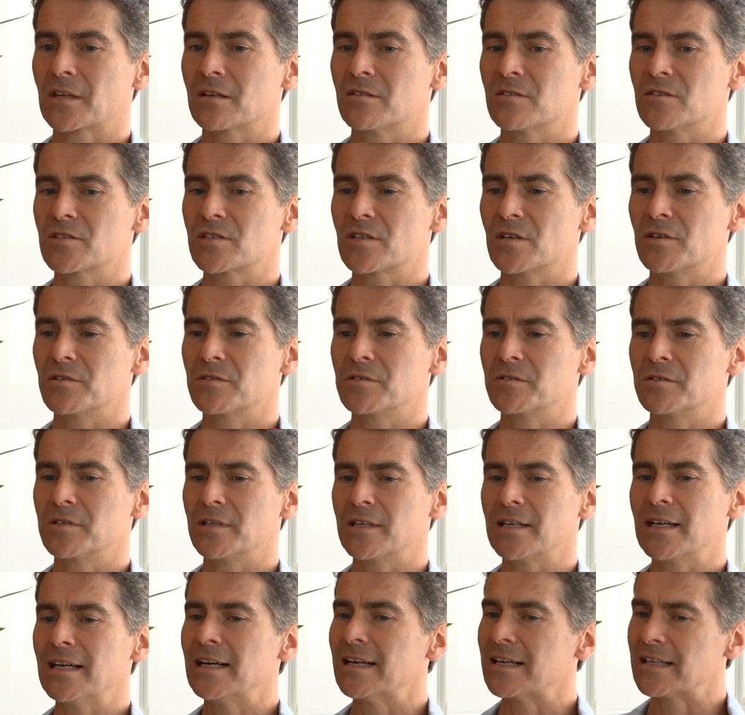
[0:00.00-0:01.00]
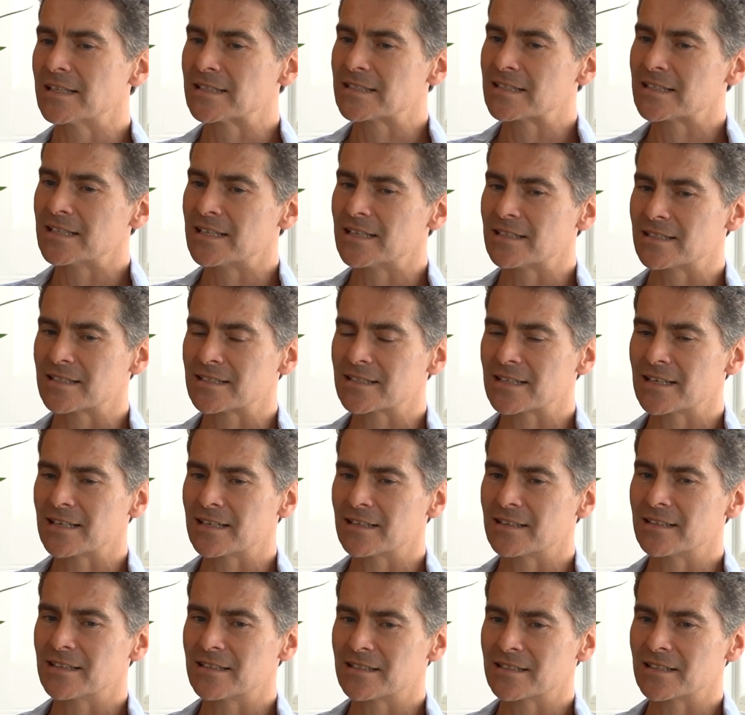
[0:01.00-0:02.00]
So yeah, it's
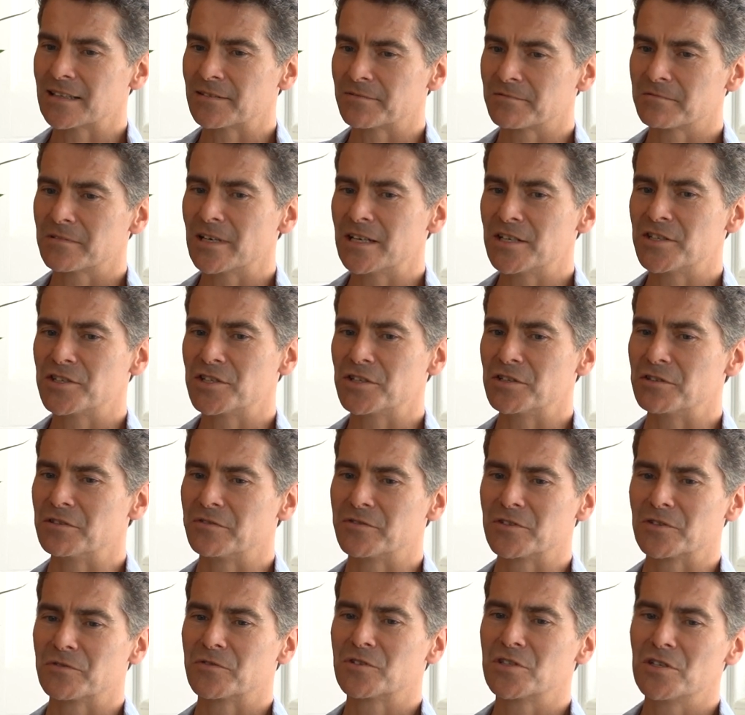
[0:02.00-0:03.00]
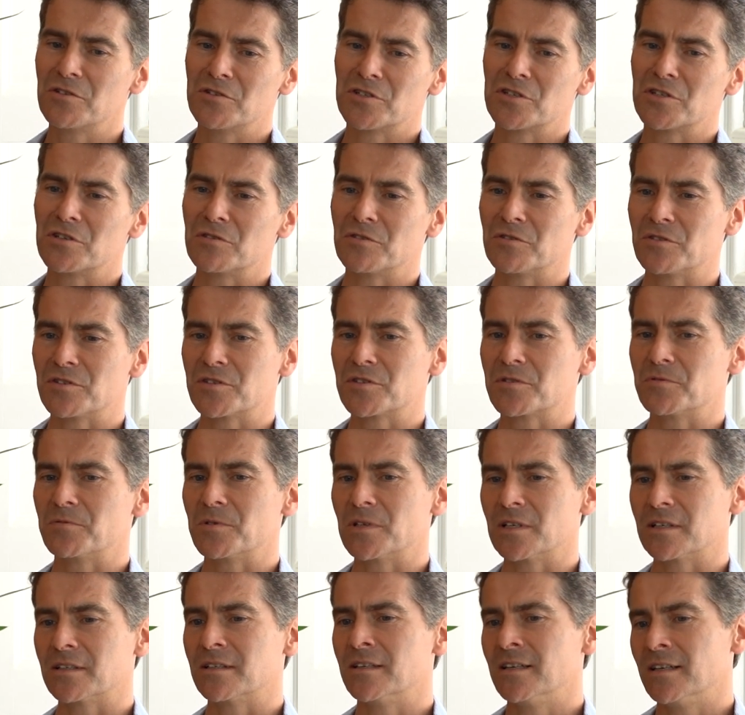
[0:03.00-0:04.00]
that ratio of sort of two students to
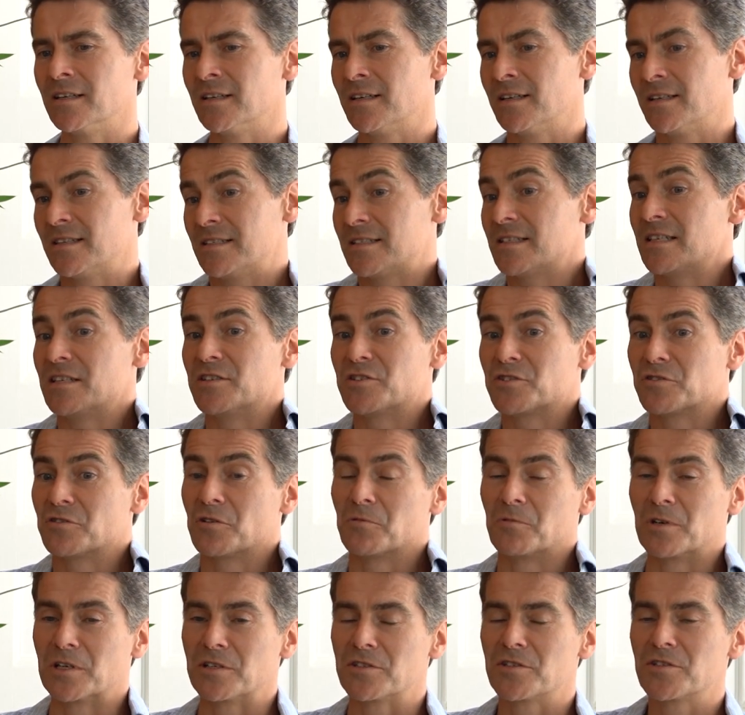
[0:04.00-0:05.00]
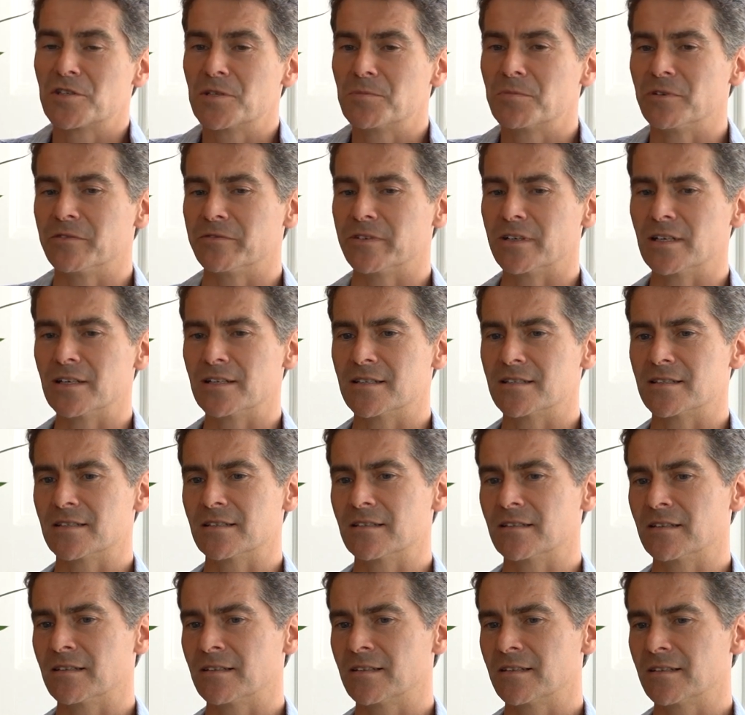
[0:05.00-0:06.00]
one teacher or one
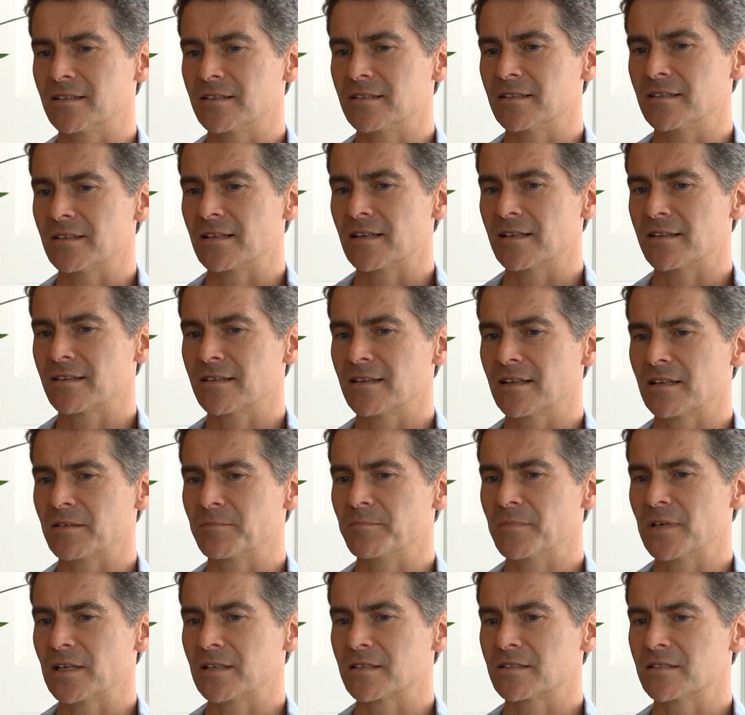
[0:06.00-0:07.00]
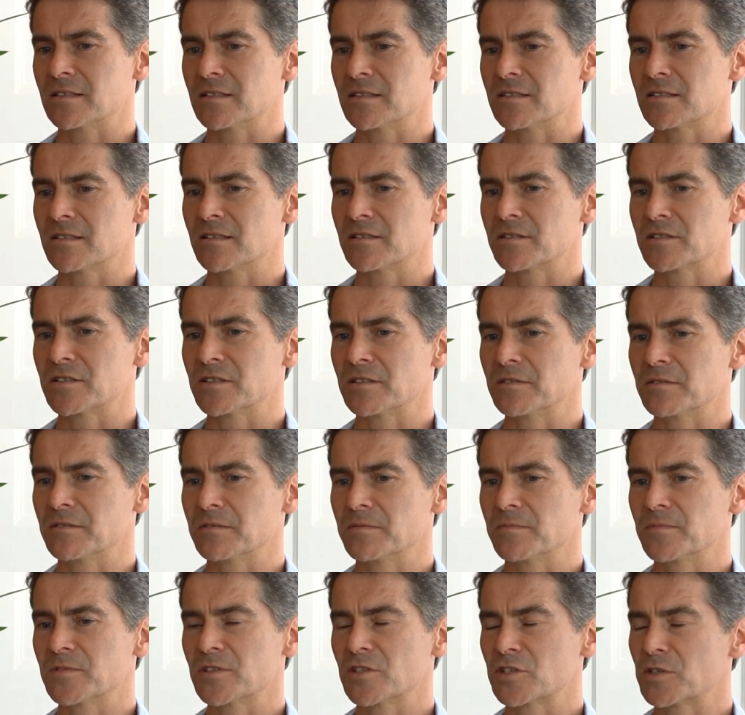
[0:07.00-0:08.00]
supervisor that I think makes it such a
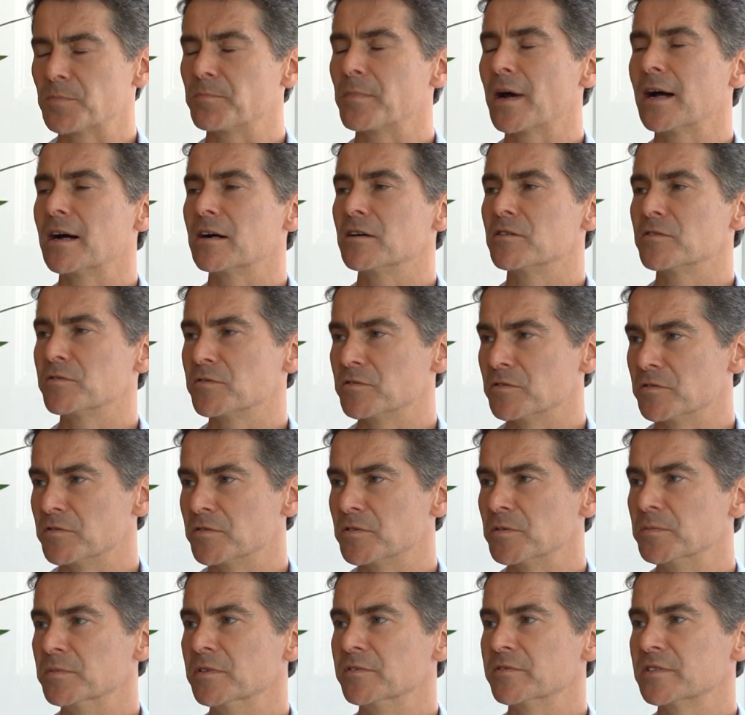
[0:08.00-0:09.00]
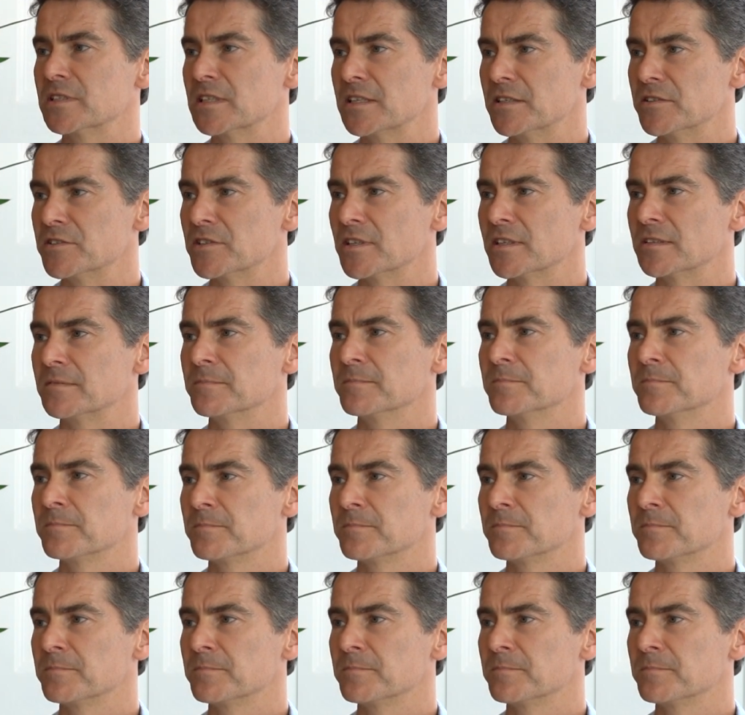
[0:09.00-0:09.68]
powerful form of teaching.